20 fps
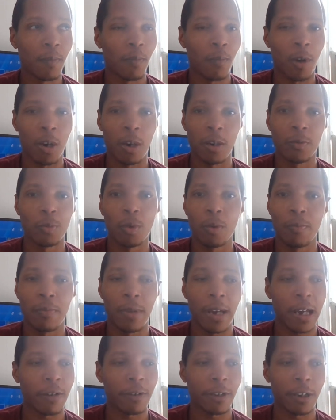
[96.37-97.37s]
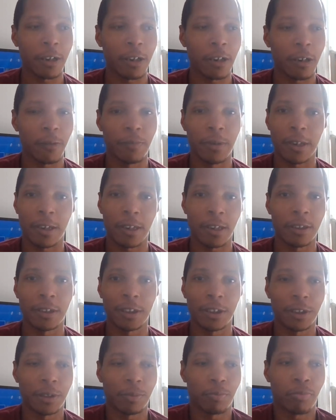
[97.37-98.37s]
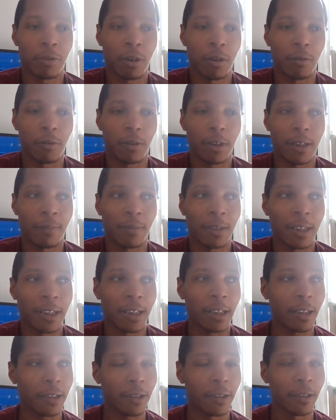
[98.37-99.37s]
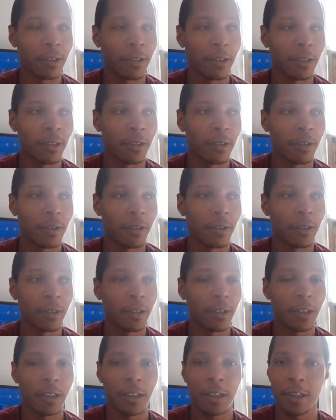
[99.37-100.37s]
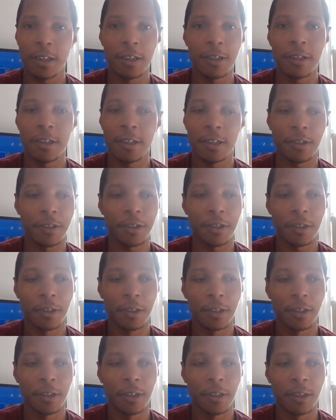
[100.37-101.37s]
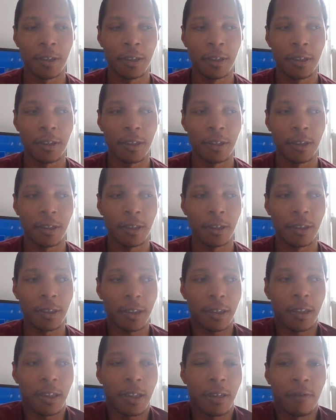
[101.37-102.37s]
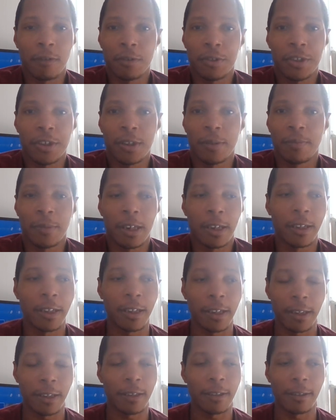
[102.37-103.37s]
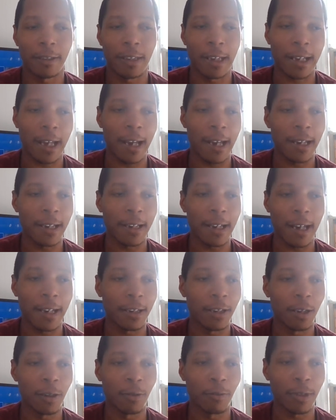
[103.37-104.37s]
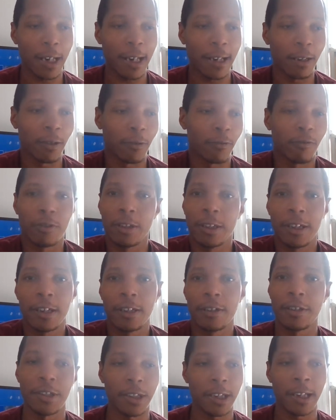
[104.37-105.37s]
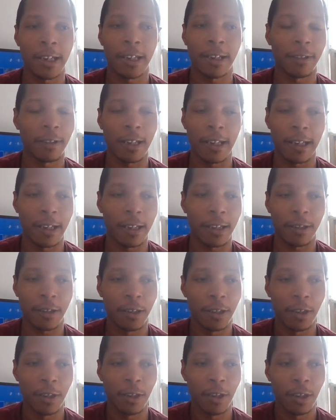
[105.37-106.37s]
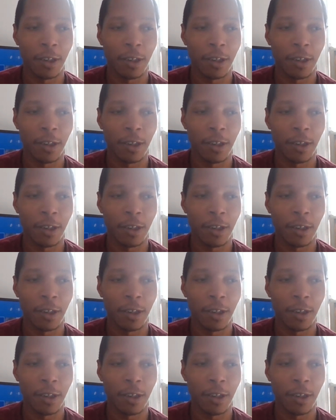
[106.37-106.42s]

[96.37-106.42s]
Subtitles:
Martin will marry her because she's broke. I'm like, he could just give her some money. Like, I don't really understand. Like,